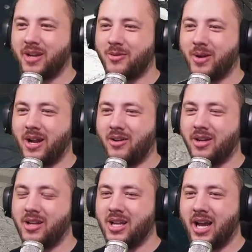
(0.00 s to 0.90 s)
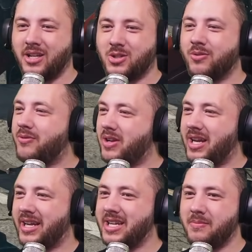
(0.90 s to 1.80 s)
around, I do feel
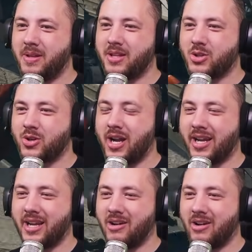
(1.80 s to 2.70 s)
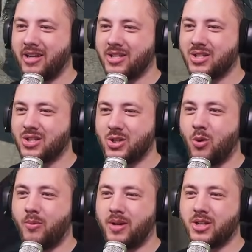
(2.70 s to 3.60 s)
like keeping the tracking on is so
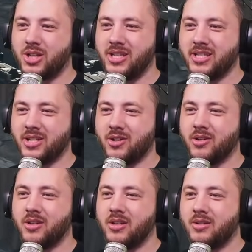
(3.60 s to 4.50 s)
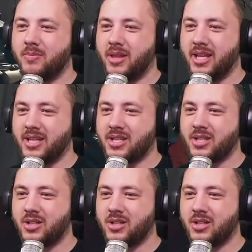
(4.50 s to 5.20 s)
much easier. But this